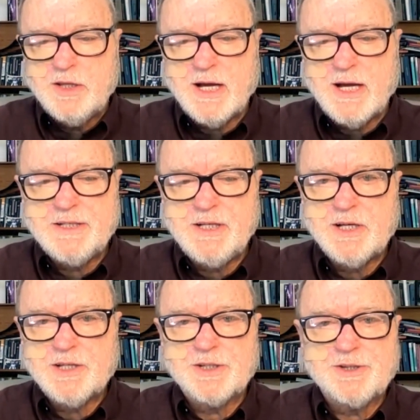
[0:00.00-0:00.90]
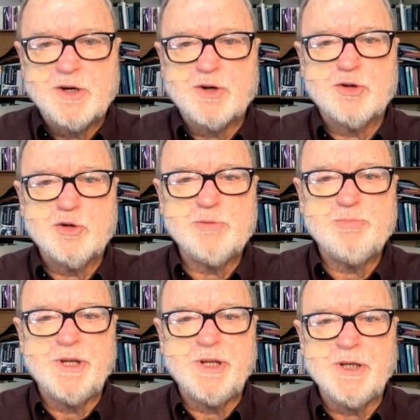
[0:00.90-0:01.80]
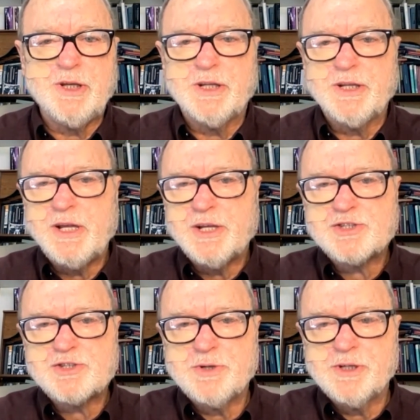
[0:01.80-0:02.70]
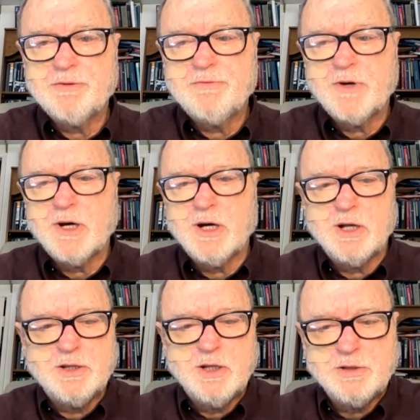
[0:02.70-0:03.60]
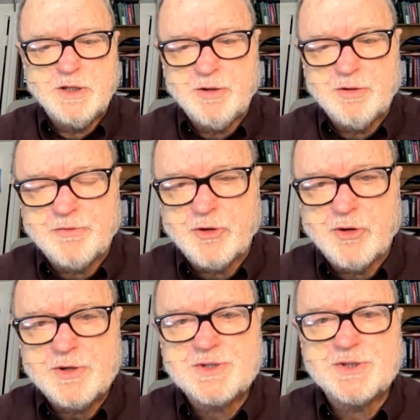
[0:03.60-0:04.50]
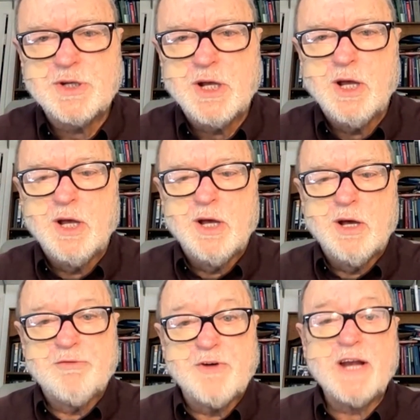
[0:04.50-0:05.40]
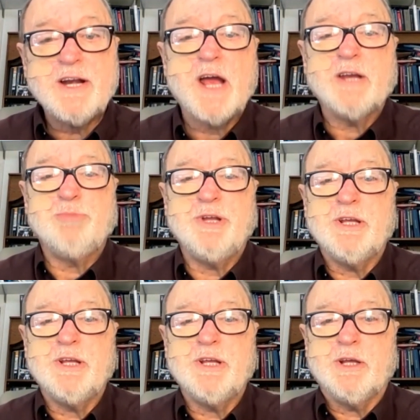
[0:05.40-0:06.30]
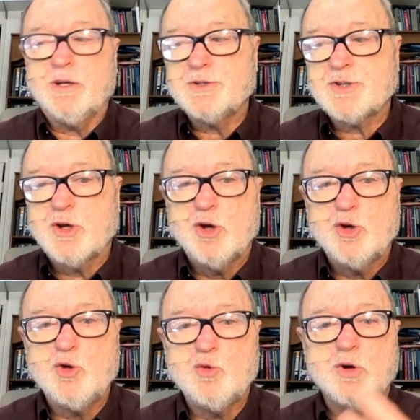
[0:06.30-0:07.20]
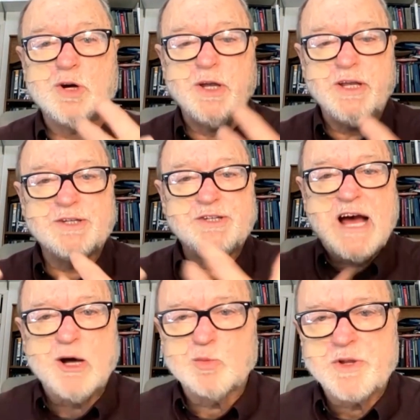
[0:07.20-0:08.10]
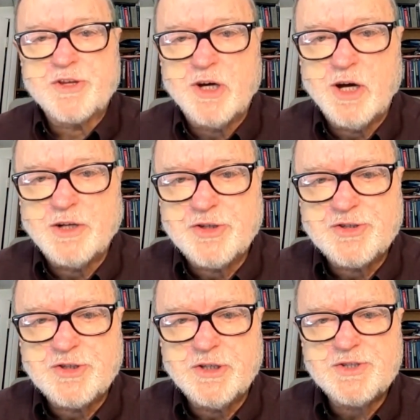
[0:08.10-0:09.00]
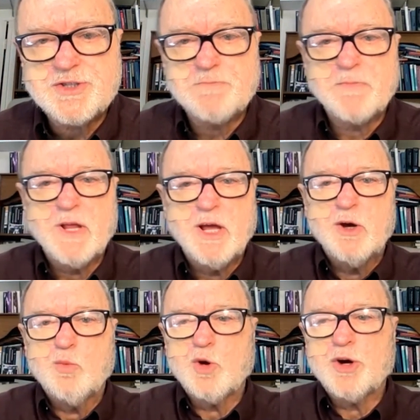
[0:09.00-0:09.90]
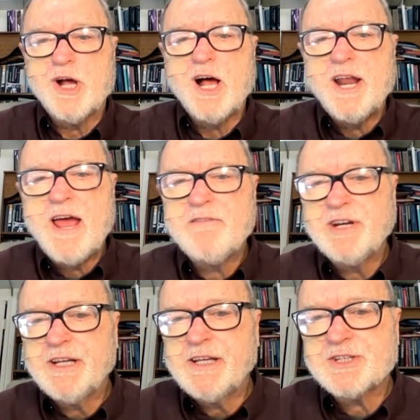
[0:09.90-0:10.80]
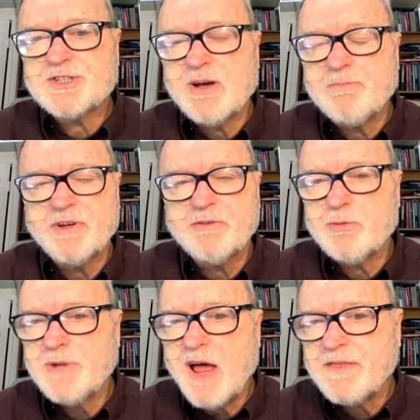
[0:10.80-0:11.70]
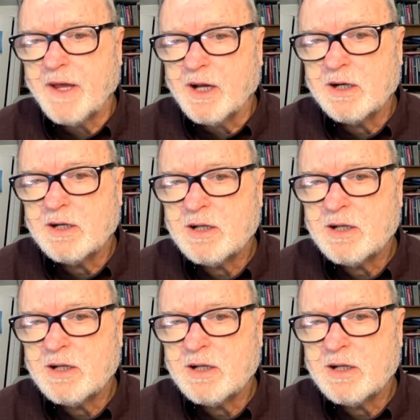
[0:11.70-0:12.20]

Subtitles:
the idea that there could be in the history of the universe finite beings who were endowed with consciousness were not having to get something from nothing.